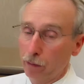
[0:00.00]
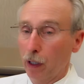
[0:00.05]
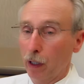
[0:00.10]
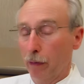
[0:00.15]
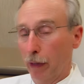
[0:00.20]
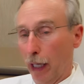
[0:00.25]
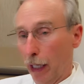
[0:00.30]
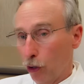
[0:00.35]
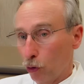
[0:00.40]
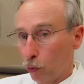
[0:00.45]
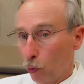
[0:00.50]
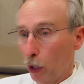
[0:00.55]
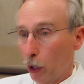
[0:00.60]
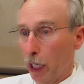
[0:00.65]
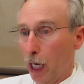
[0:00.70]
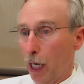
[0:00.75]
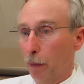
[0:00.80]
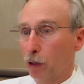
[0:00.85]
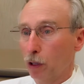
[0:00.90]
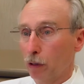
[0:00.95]
and that is one
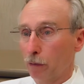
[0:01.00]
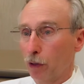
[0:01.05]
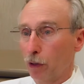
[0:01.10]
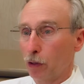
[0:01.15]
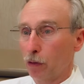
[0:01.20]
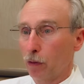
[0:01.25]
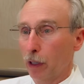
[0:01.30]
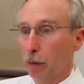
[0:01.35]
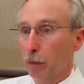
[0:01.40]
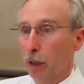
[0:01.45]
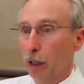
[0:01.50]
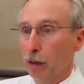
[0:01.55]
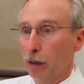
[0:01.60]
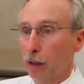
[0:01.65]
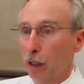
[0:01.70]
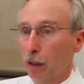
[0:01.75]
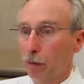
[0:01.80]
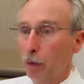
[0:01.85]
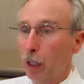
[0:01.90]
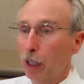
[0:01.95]
option for treatment
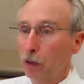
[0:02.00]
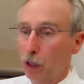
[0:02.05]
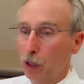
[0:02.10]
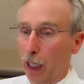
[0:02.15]
of breast